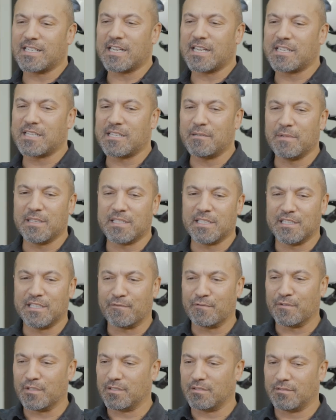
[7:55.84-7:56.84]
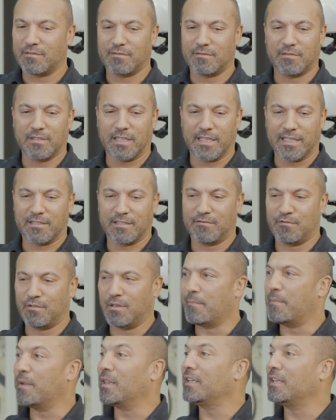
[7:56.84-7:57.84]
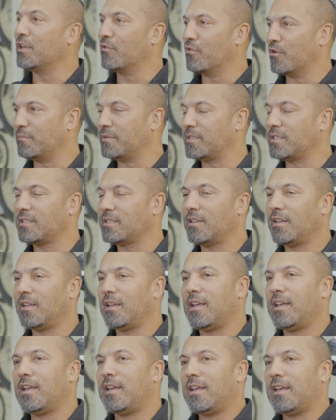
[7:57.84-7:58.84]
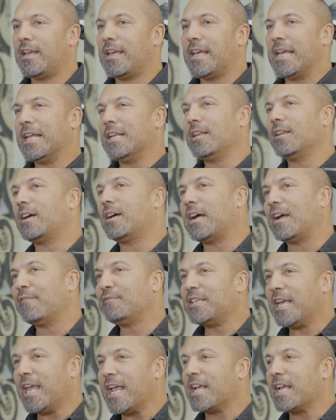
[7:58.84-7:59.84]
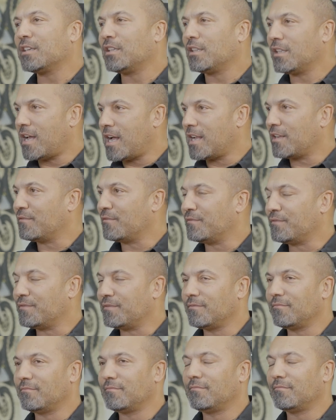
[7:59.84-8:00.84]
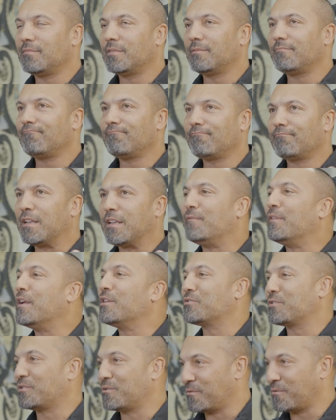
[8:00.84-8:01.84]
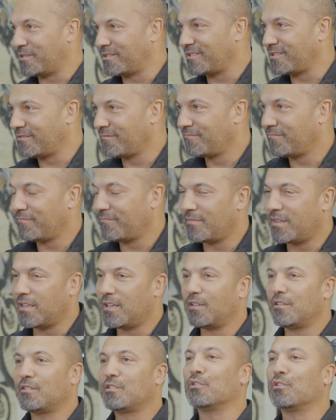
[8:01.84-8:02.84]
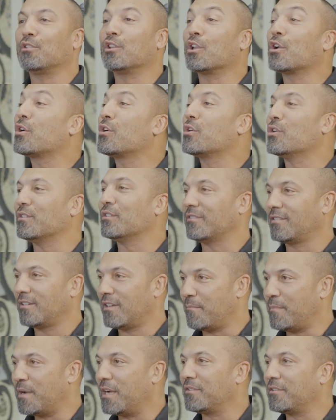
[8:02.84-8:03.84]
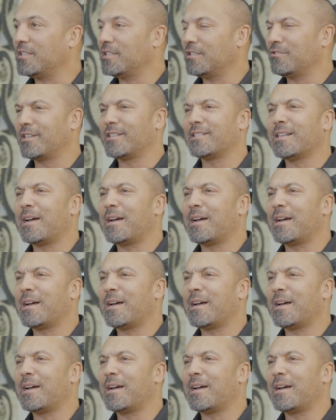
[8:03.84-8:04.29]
suss them into different ability groups. And I've taken a lot of adventure tours to learn about this